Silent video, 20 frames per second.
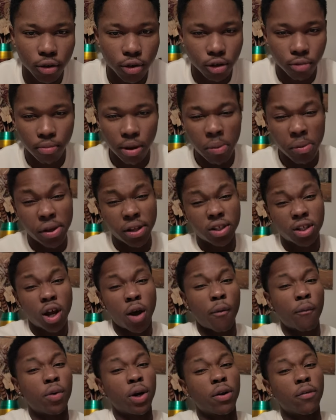So maybe it's
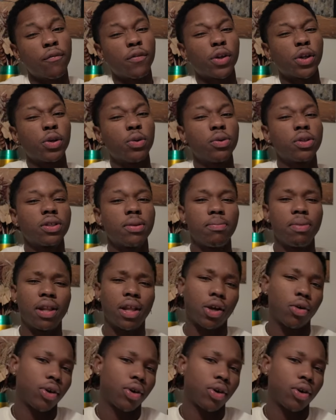comforting for you to be like,